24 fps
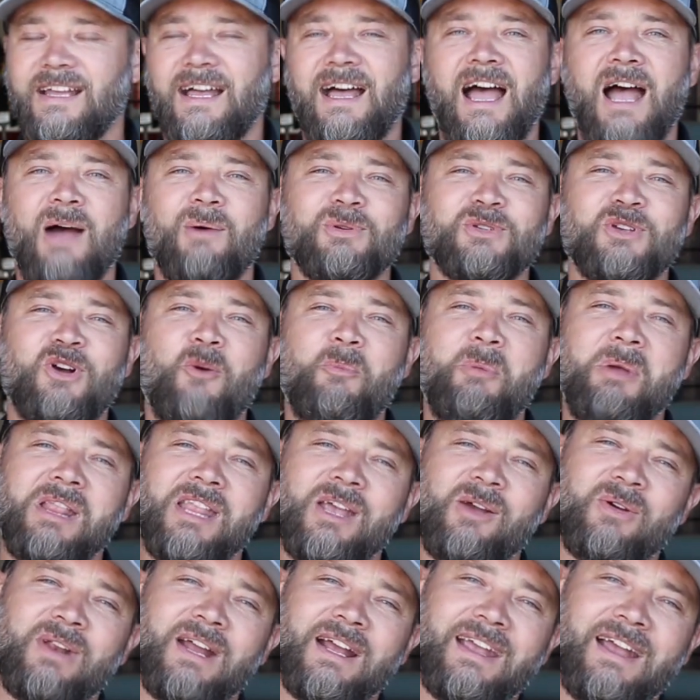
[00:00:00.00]
I was hoping
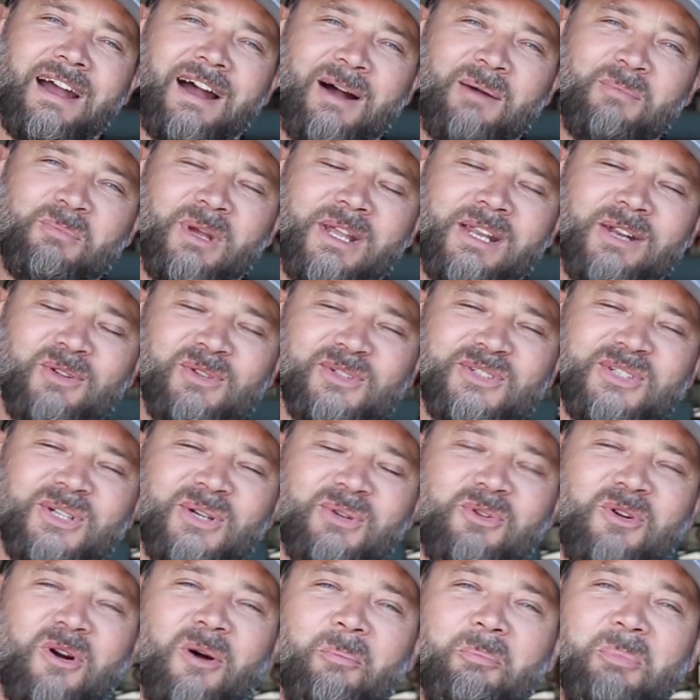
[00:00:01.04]
they're gonna come and
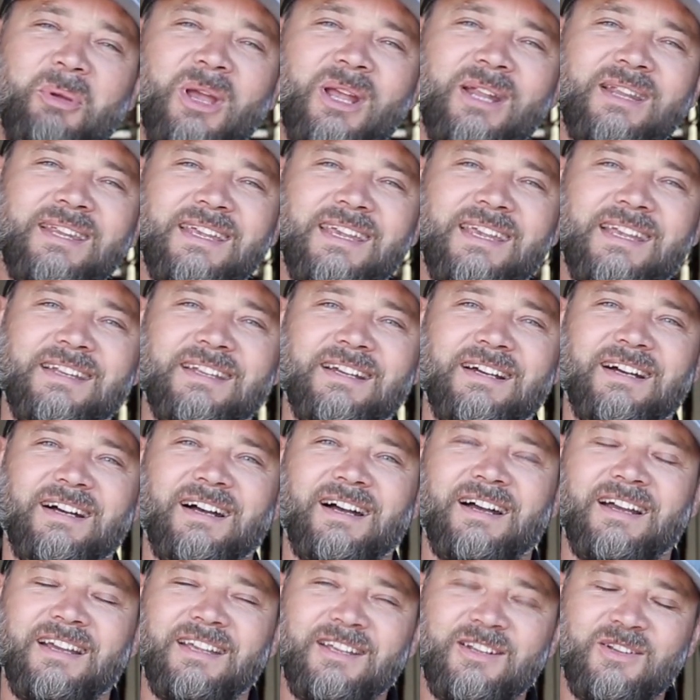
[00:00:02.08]
also compete in
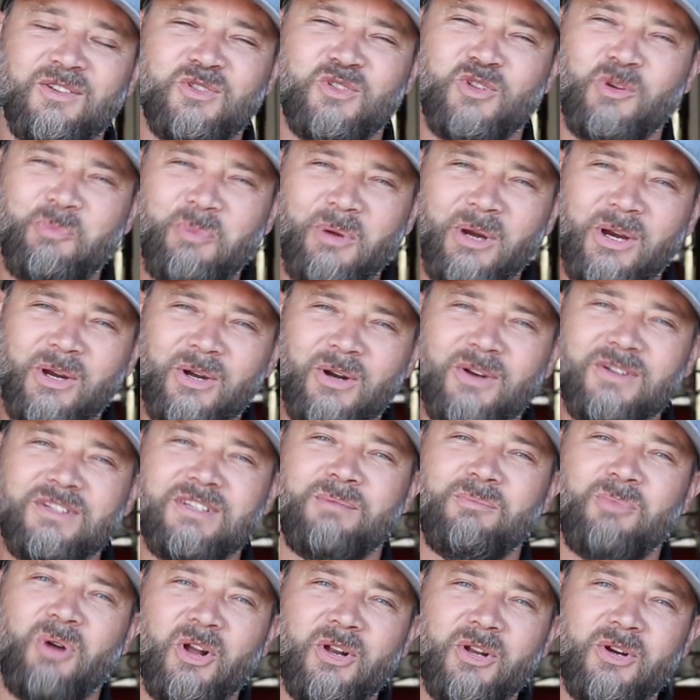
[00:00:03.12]
supercross
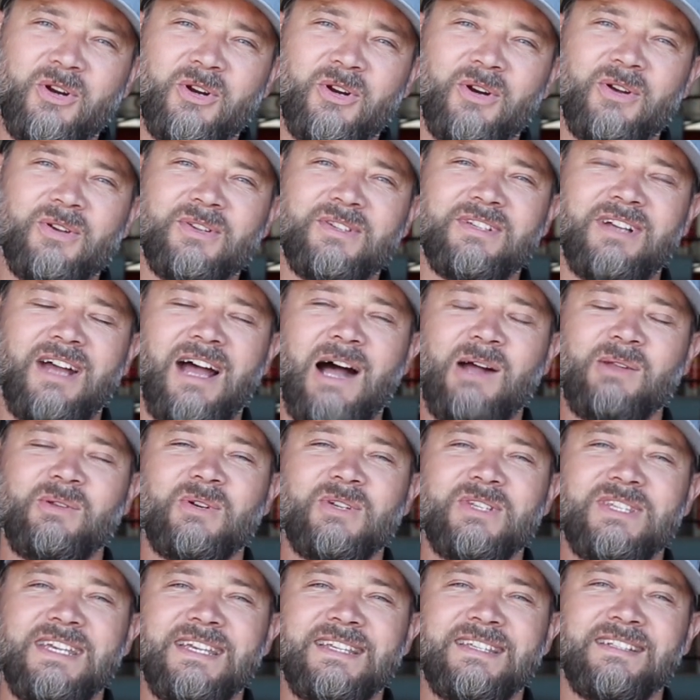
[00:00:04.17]
and motocross
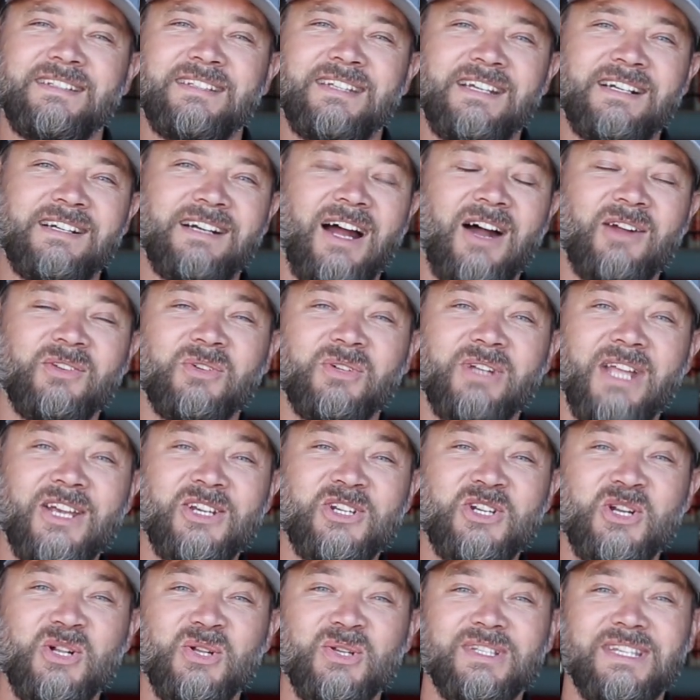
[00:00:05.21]
outdoor season here, outdoor
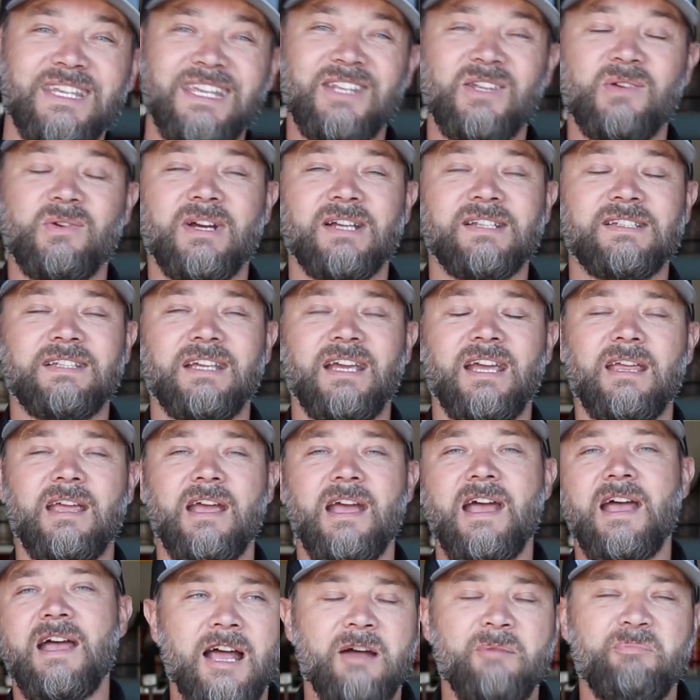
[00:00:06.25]
nationals in USA.
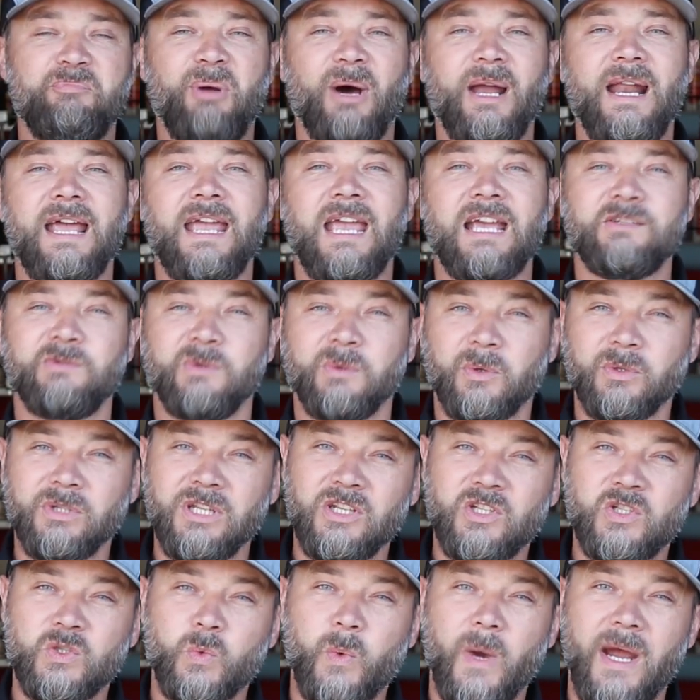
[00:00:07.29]
But I guess we would
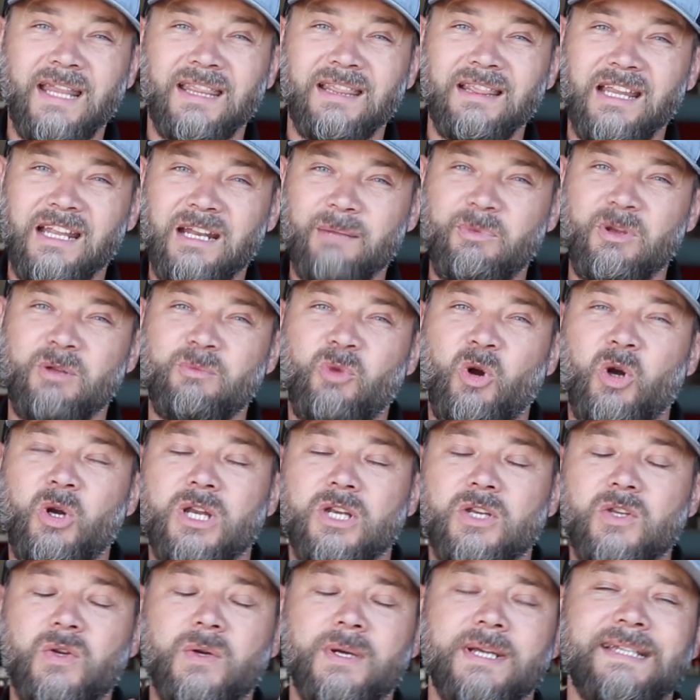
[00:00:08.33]
need to wait a little bit more
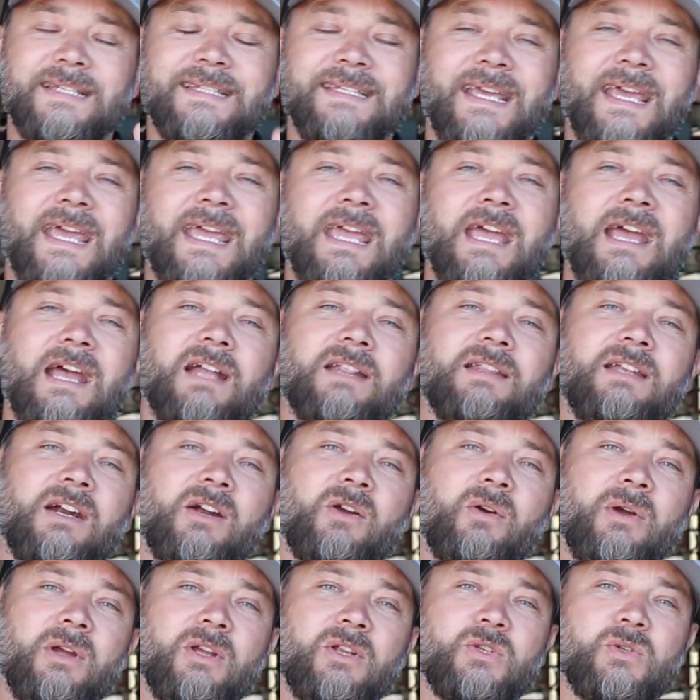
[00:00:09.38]
in USA. They're
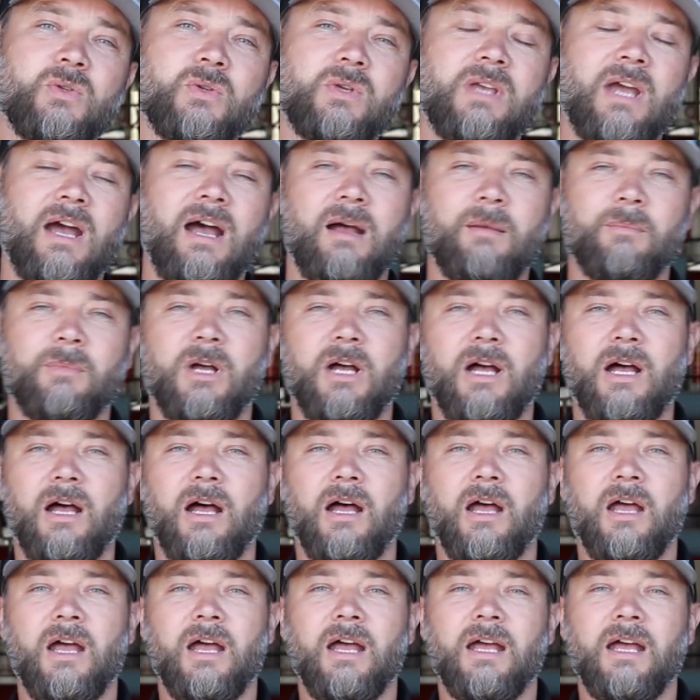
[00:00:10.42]
going to come a